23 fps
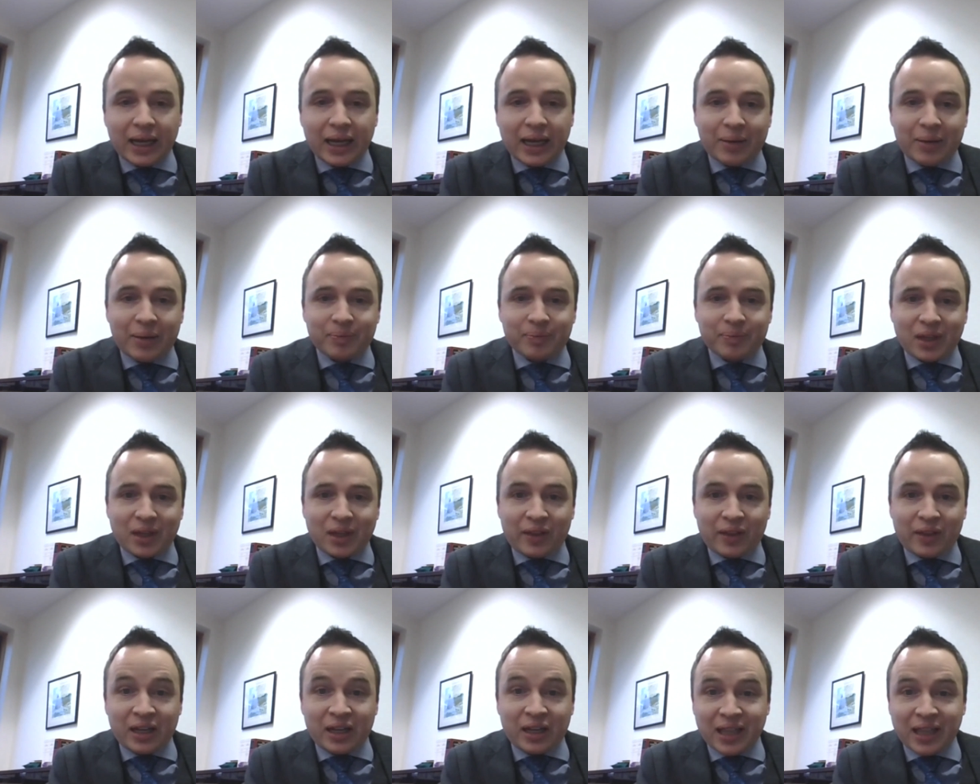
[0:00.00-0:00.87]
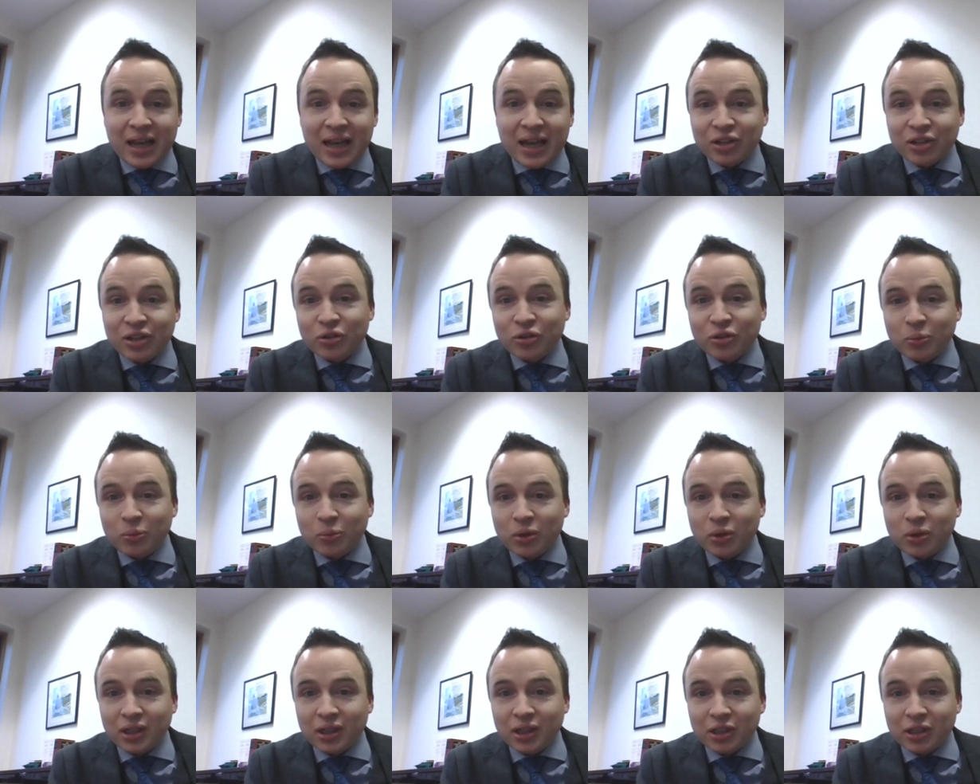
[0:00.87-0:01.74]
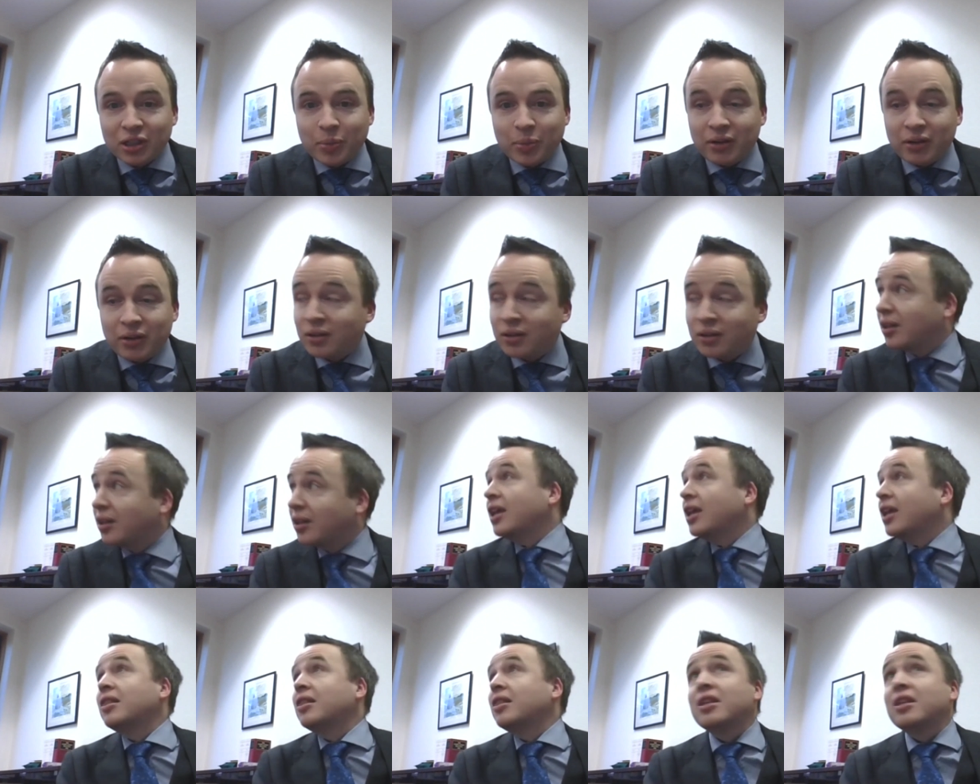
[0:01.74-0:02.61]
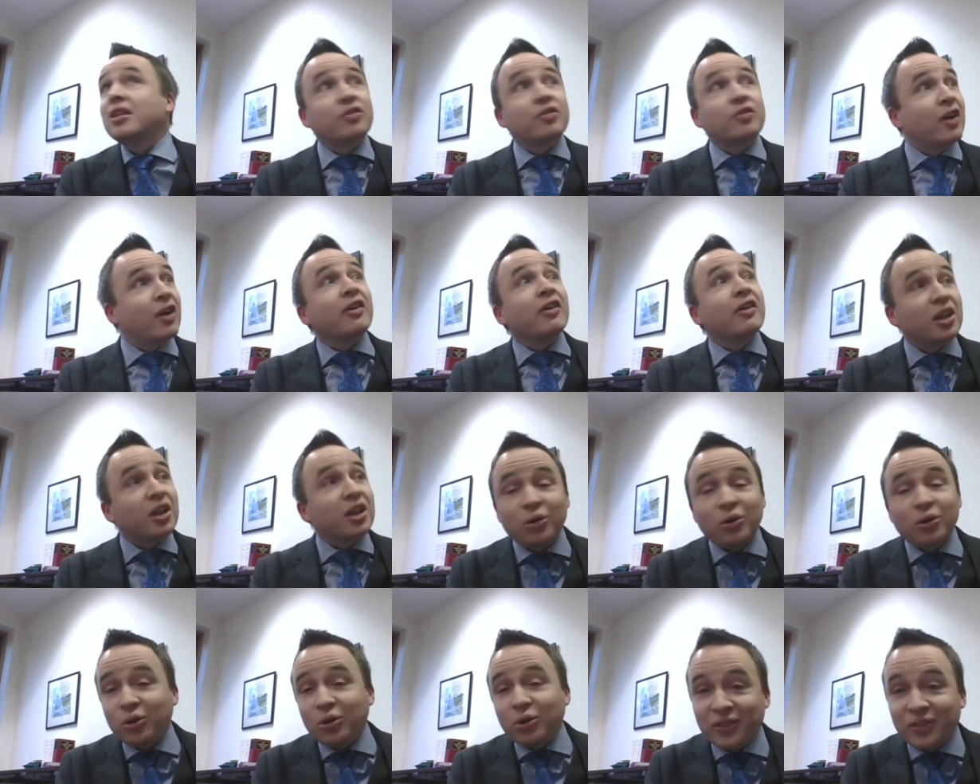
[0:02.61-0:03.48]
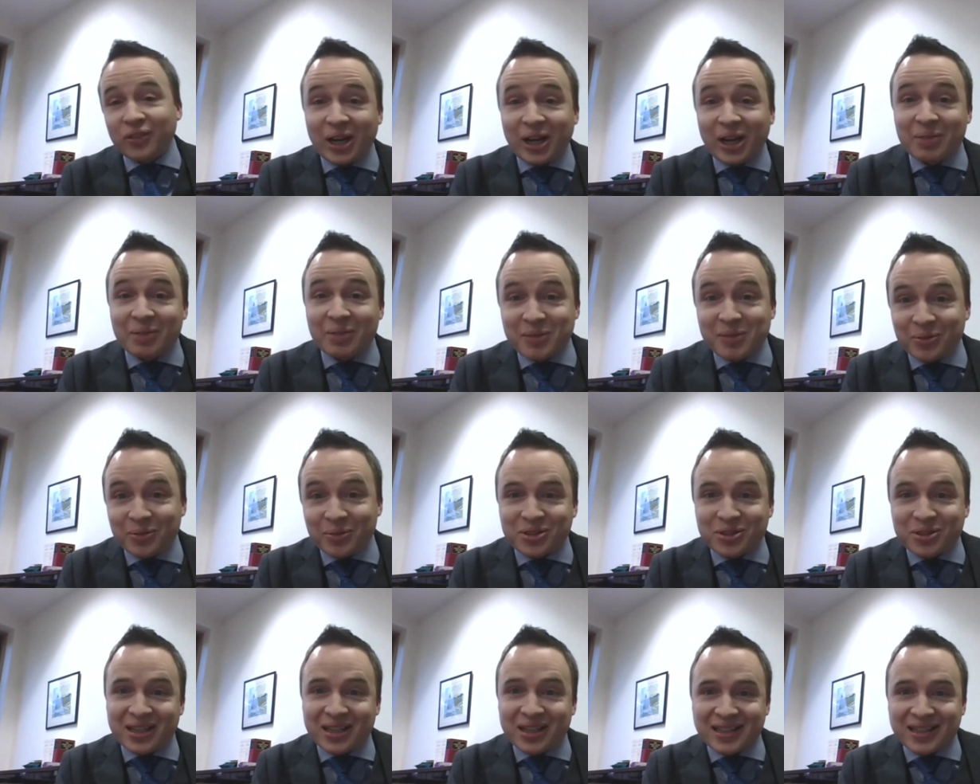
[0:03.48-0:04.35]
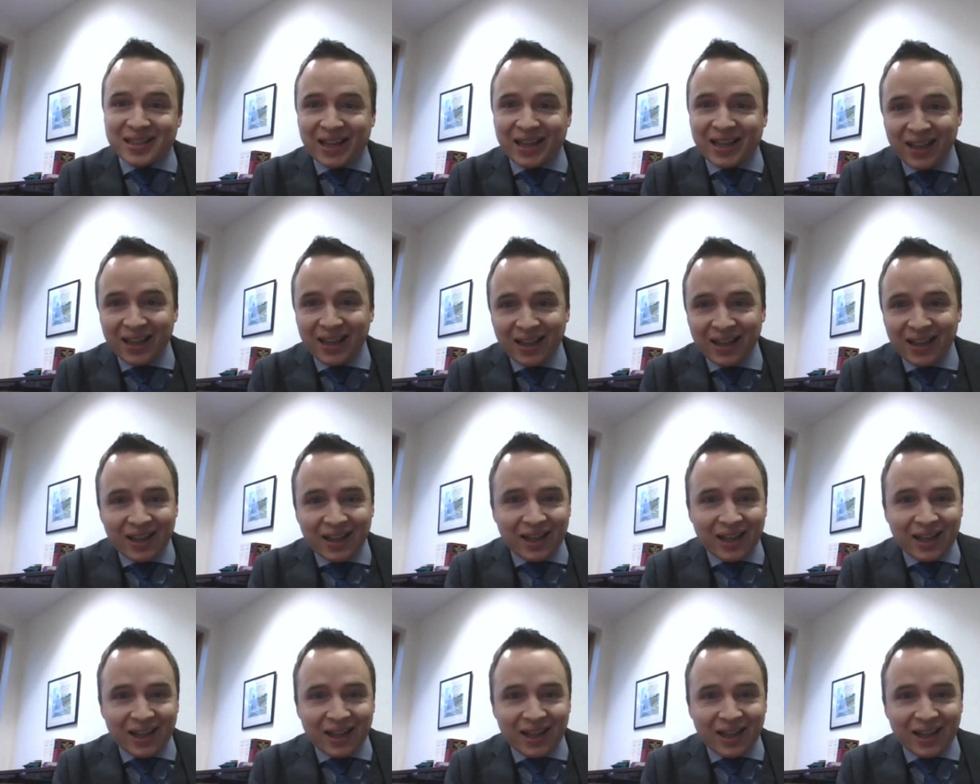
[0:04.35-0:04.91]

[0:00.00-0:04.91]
I then attended some work experience in this very court that I'm now sitting